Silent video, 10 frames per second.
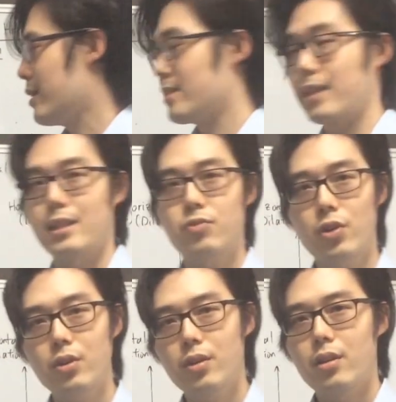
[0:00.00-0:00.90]
this case
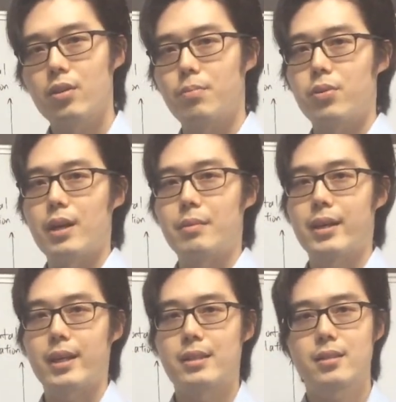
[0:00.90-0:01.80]
4, the parabola
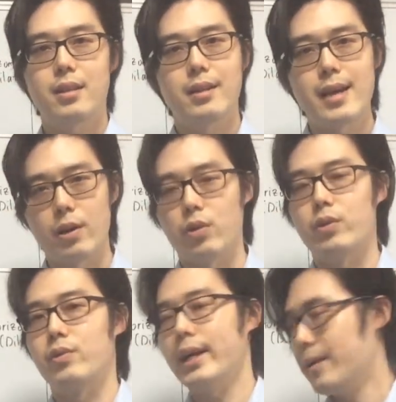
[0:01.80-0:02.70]
gets
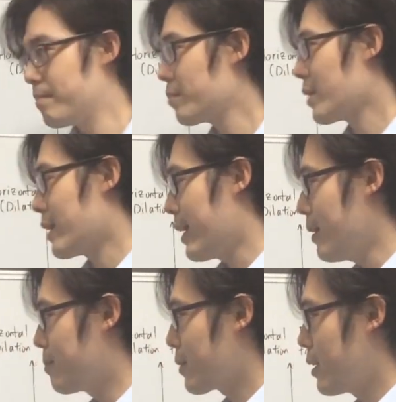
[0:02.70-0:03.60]
narrower, right?
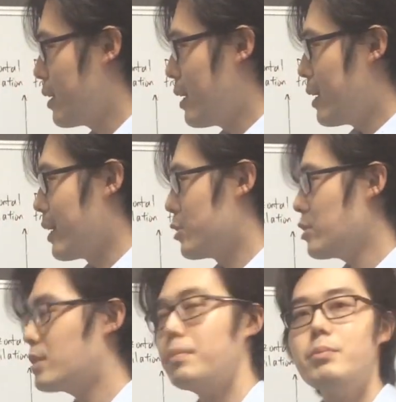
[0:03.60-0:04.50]
Okay. Now
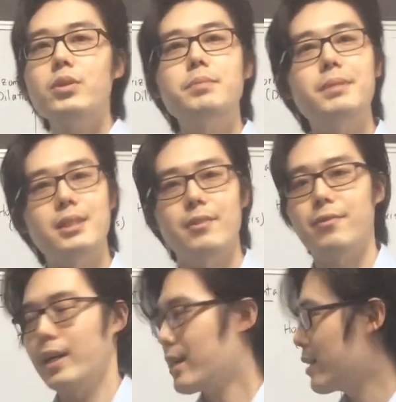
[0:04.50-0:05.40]
just to be more
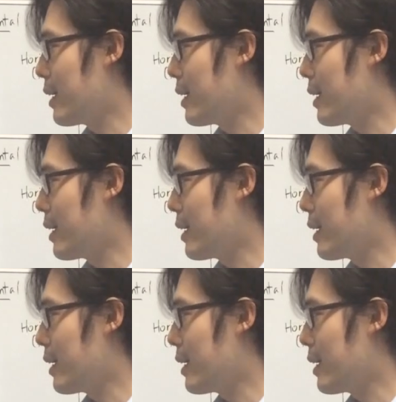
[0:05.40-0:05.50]
specific,